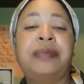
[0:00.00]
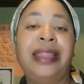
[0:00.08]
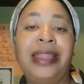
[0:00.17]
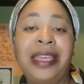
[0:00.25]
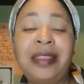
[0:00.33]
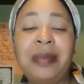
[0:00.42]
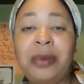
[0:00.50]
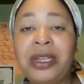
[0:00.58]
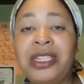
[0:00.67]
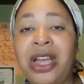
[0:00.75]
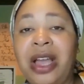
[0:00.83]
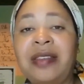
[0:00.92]
This
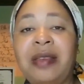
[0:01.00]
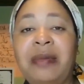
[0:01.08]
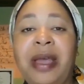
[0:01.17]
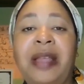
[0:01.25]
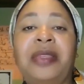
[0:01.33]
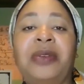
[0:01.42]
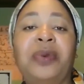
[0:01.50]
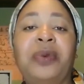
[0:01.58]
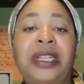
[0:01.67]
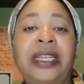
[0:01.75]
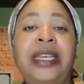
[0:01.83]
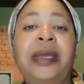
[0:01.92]
book talks about the
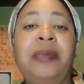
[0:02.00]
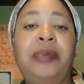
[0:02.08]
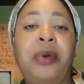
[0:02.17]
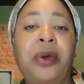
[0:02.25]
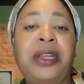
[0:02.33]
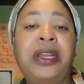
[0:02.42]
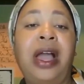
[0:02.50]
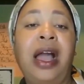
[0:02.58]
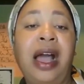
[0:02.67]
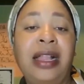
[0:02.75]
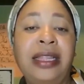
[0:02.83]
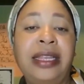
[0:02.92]
really important
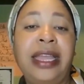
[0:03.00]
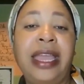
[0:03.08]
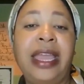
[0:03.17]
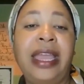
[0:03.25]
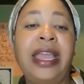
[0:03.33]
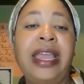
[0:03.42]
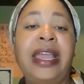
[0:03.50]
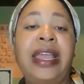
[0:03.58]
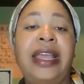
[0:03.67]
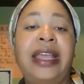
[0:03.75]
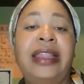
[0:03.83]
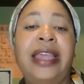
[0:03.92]
holiday
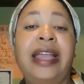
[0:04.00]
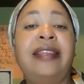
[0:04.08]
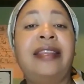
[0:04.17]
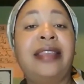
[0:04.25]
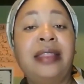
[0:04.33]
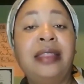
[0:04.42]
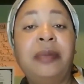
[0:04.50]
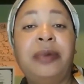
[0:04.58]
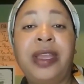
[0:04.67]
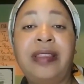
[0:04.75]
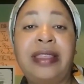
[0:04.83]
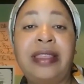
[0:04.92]
that
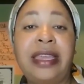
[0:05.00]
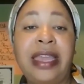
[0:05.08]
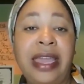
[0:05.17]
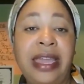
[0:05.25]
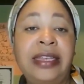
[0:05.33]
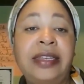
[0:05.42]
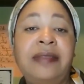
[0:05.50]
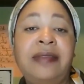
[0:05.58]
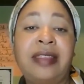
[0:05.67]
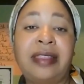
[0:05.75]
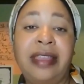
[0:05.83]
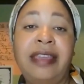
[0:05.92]
celebrates the end of
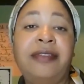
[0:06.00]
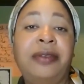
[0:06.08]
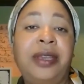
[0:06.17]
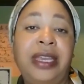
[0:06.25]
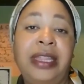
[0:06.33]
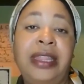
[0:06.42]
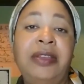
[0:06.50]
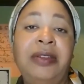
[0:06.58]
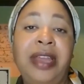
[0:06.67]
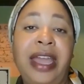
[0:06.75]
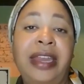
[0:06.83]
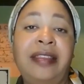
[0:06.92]
slavery in the
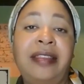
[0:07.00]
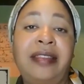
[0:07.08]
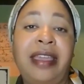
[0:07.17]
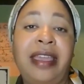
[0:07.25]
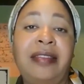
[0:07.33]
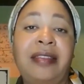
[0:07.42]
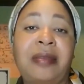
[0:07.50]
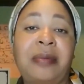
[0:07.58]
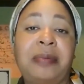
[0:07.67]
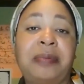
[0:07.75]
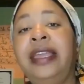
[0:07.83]
United States.